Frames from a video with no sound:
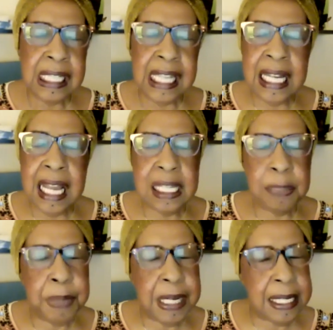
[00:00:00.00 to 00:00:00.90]
Give
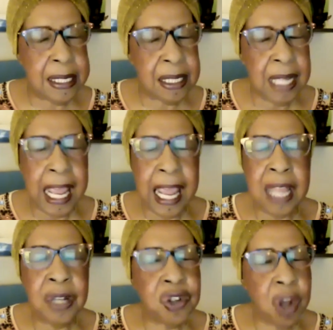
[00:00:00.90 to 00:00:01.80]
us peace
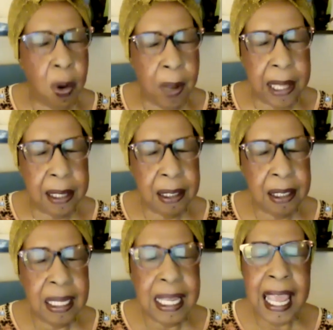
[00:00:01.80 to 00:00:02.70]
and joy.
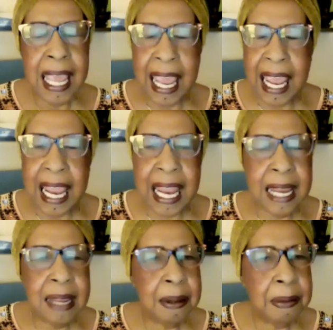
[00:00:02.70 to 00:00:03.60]

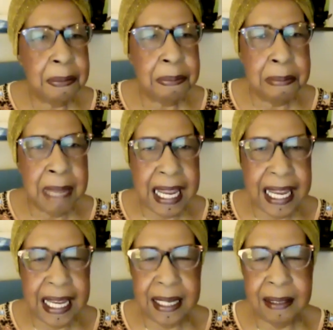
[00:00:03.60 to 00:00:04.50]

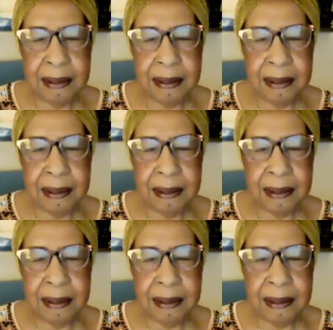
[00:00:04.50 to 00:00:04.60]
Amen.